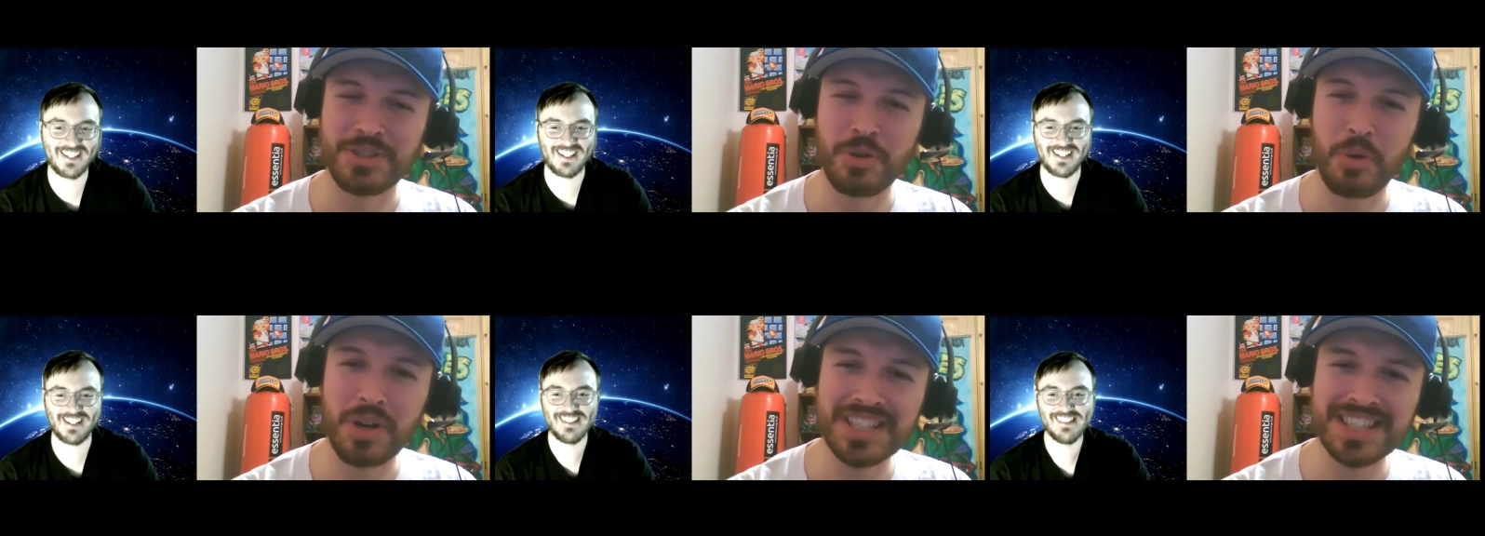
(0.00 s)

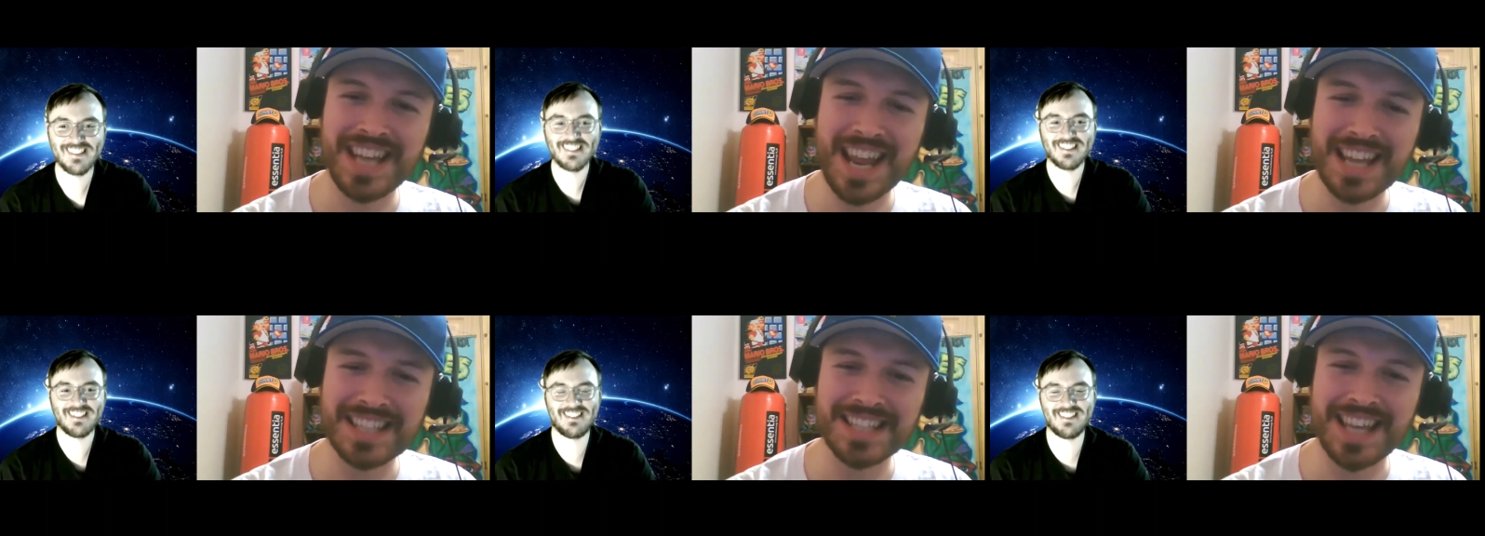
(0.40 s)
Speaker 1: Swords
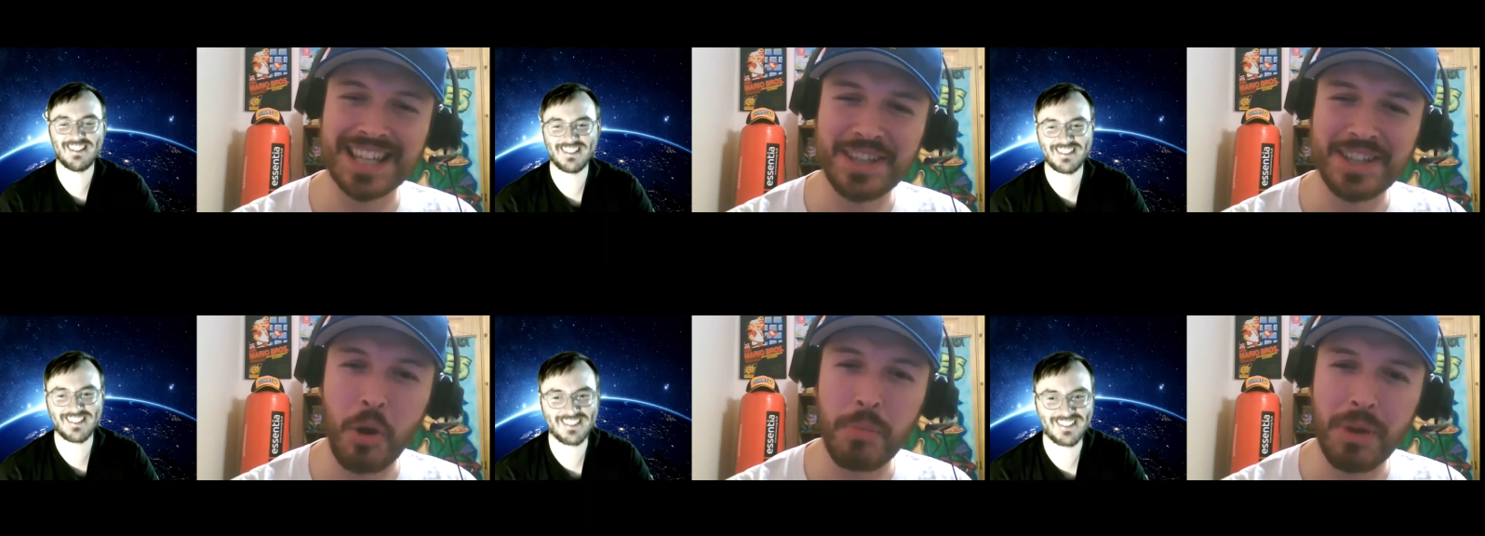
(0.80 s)
dance like
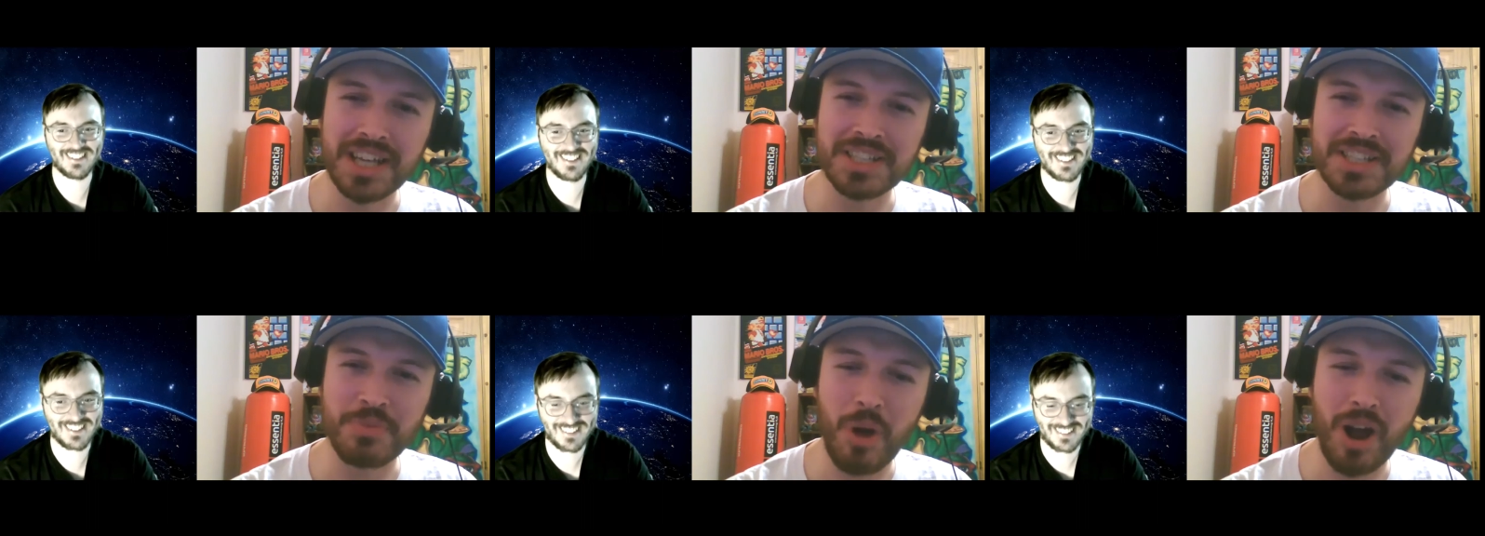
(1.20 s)

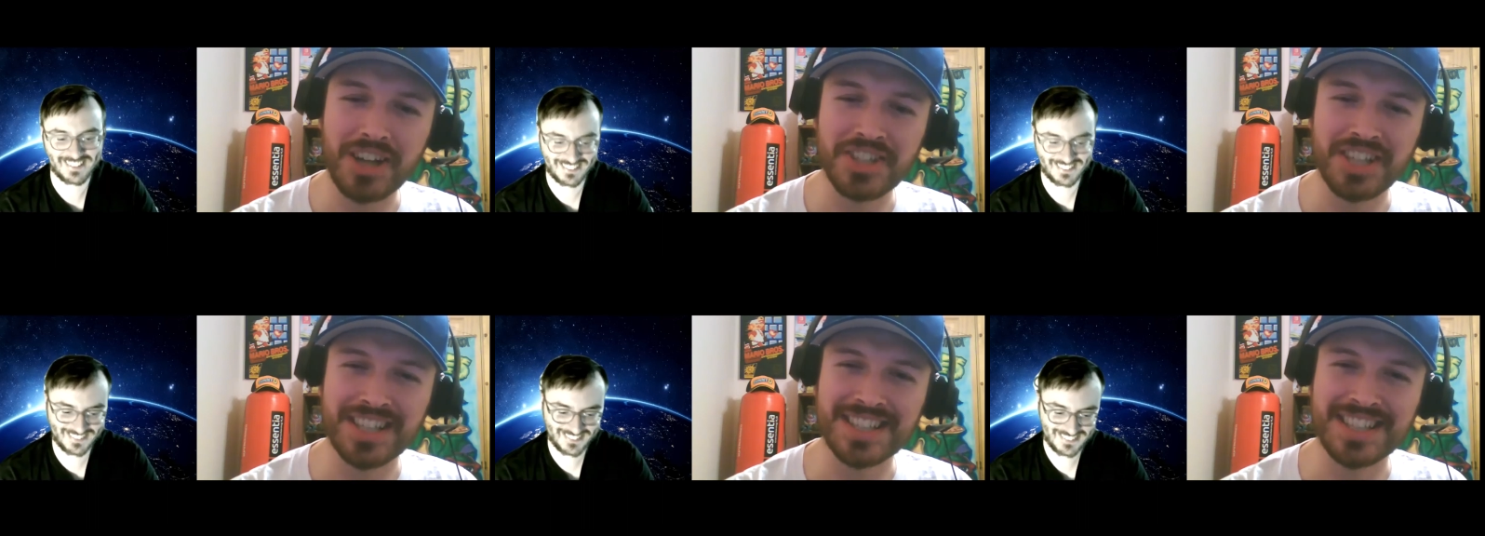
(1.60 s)
nobody's
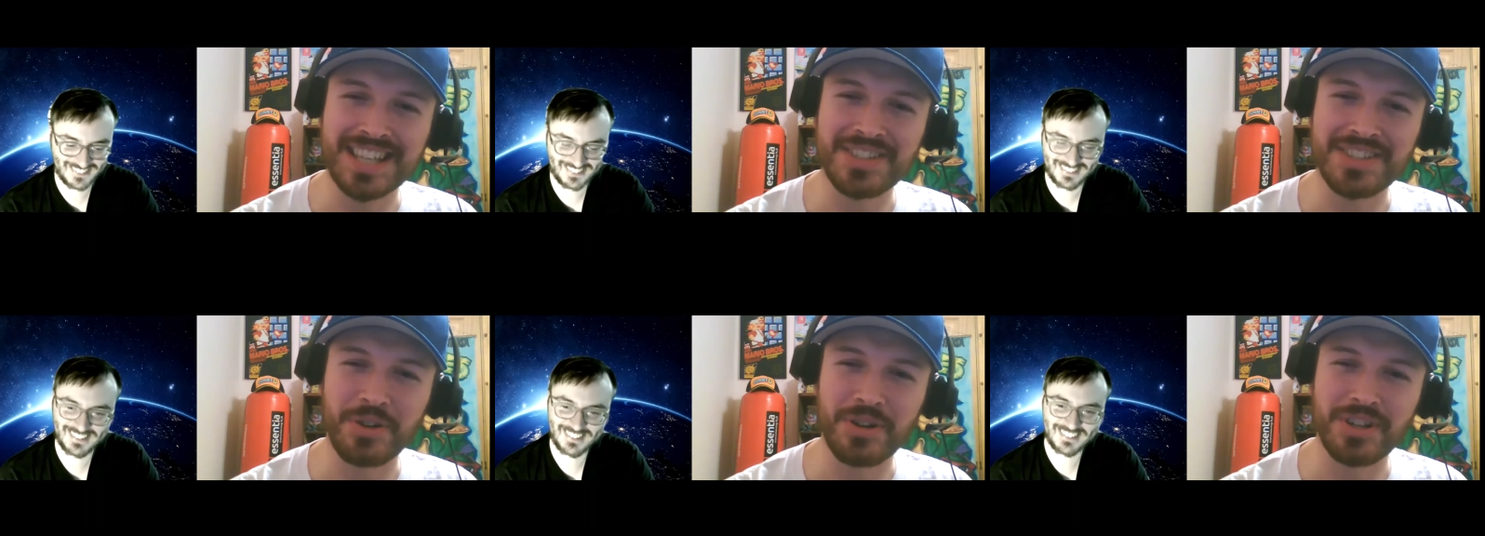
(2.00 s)
watching,
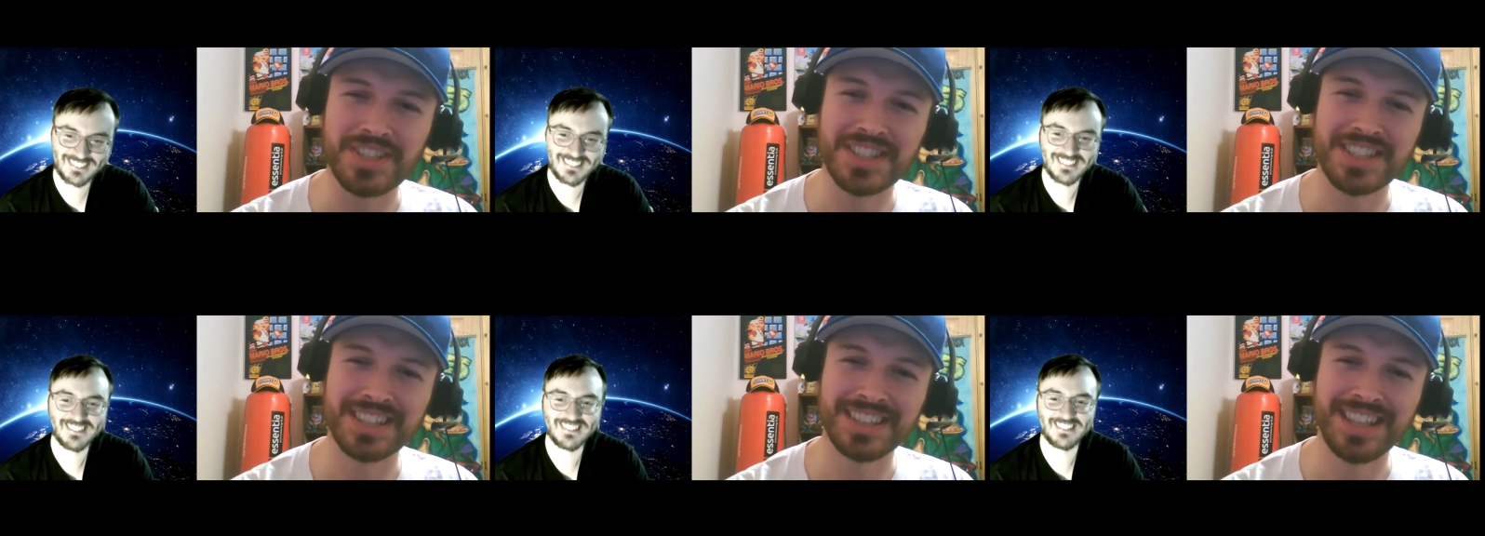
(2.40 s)

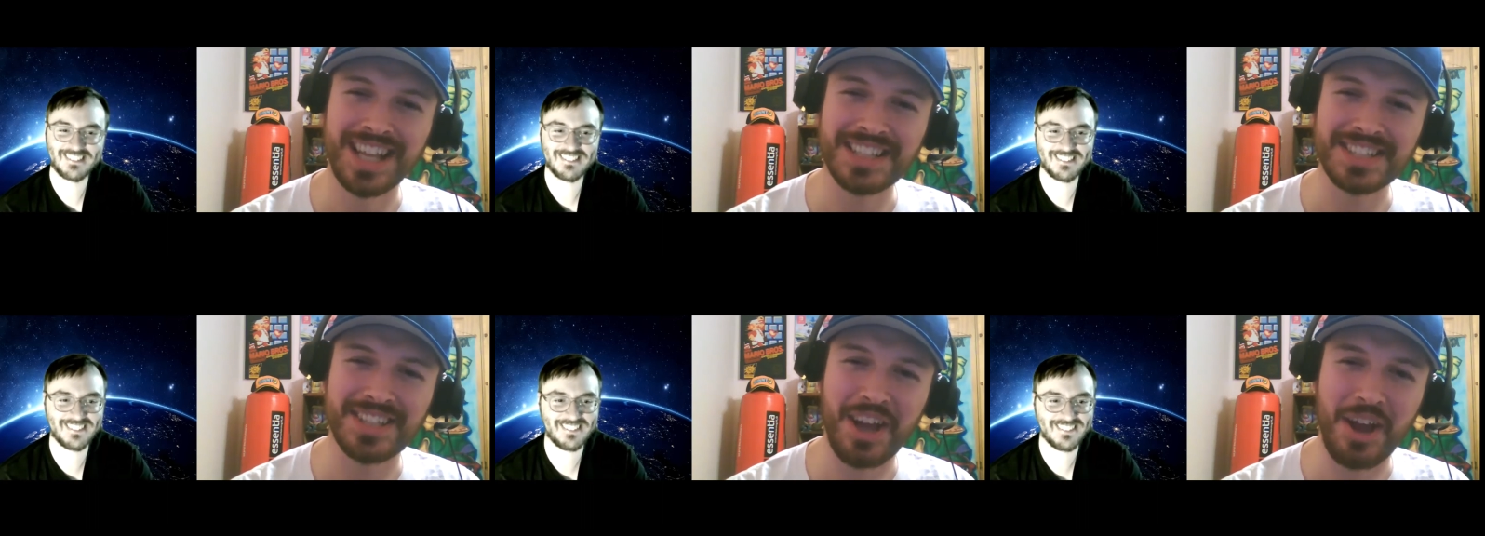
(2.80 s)
Scizors.
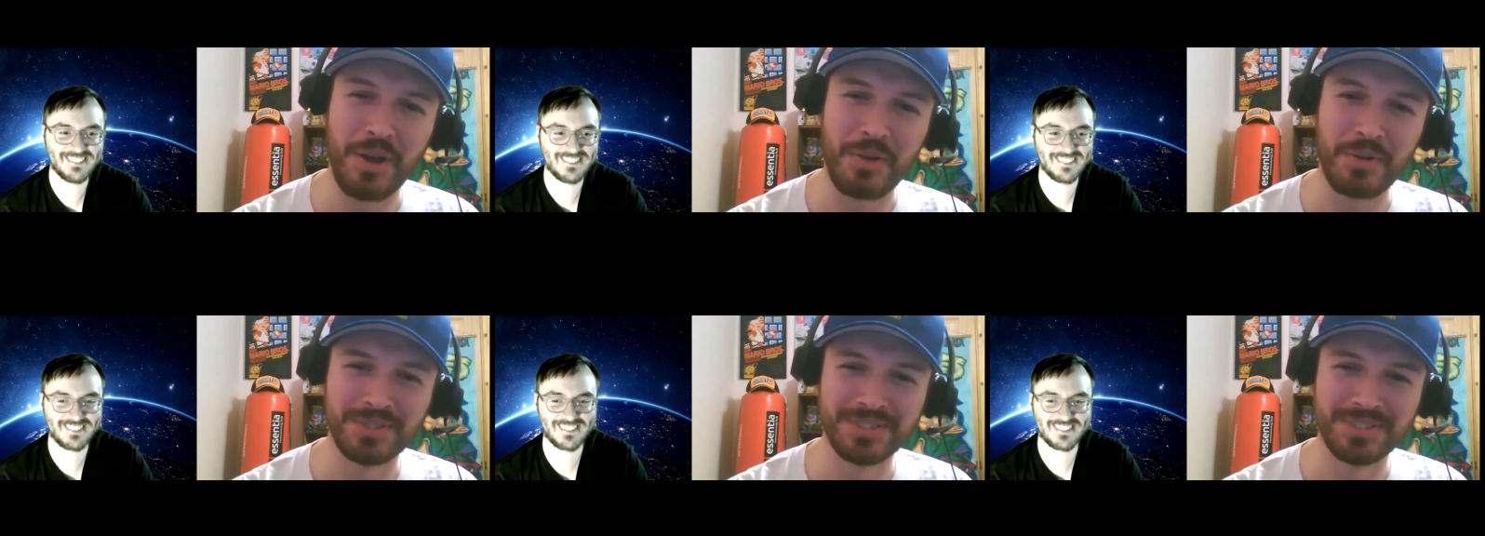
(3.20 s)
Let's go.